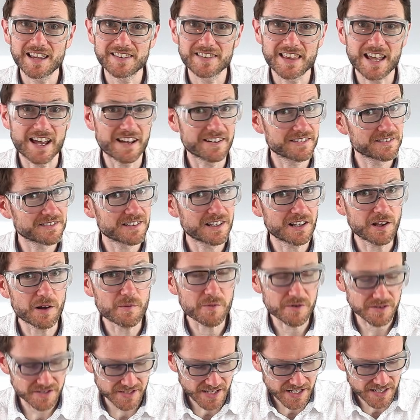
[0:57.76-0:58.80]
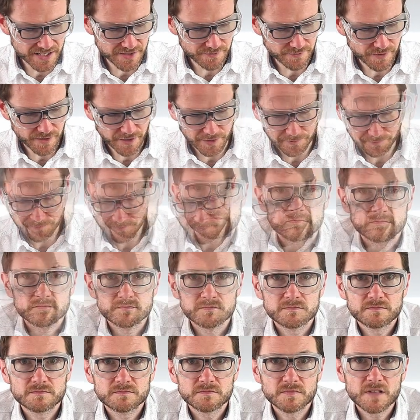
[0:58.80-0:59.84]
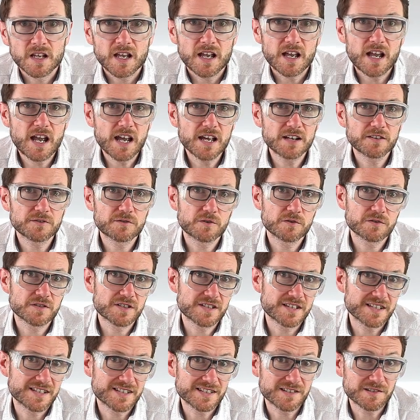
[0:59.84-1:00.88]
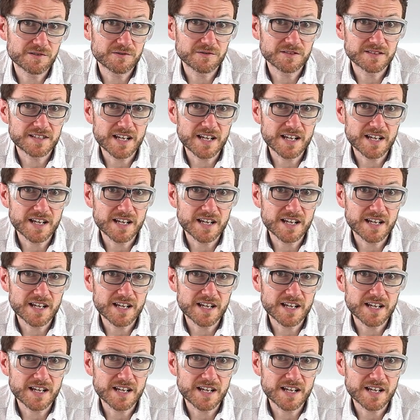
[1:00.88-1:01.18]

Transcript: now, a lot more satisfying. And of course, this is all